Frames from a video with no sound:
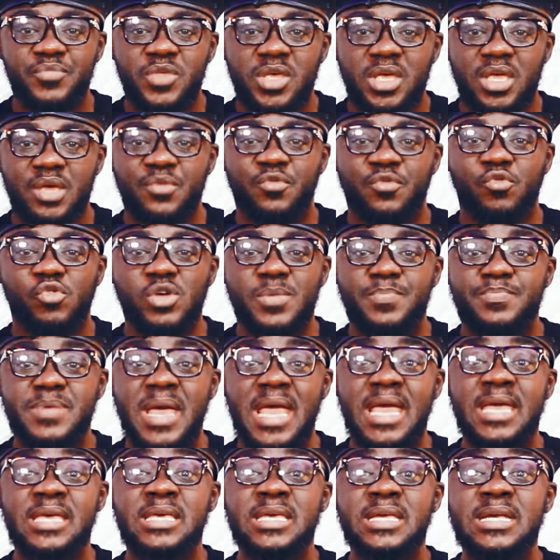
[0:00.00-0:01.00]
if we
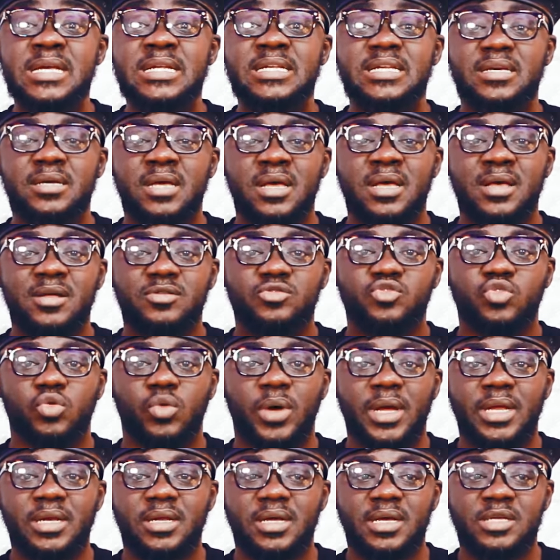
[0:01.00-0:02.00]
pay heed to
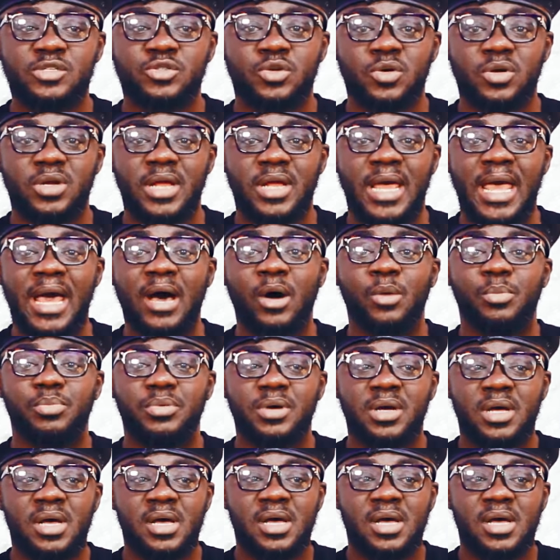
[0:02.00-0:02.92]
it, is going to help